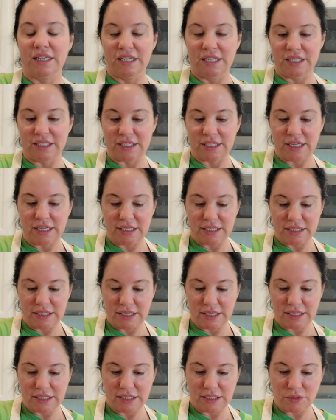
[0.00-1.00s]
his kids
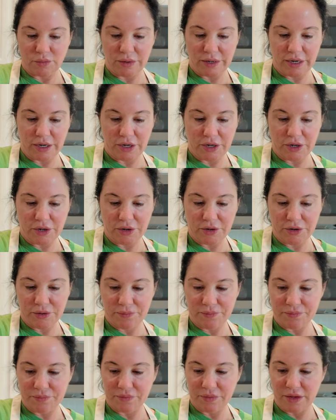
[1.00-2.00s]
think he's weird.
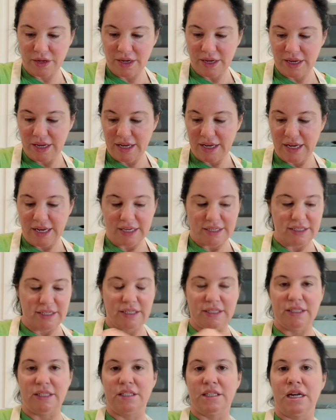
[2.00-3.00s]
He
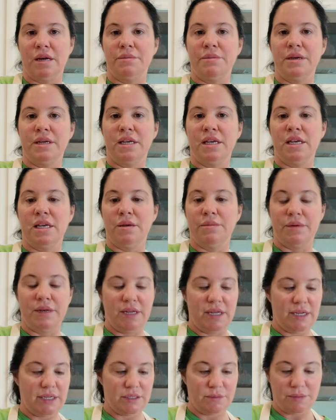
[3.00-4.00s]
says he's not picky, but
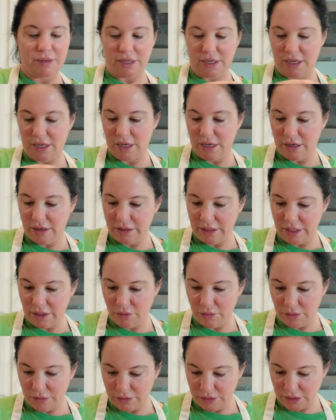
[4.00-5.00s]
he is picky. He'll eat
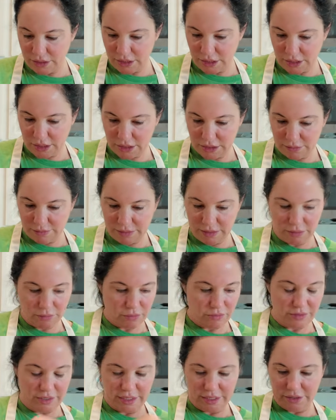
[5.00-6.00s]
gross things, but he
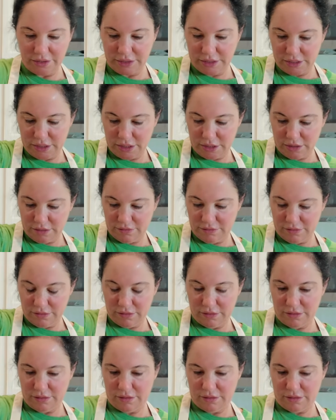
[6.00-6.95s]
won't eat good stuff.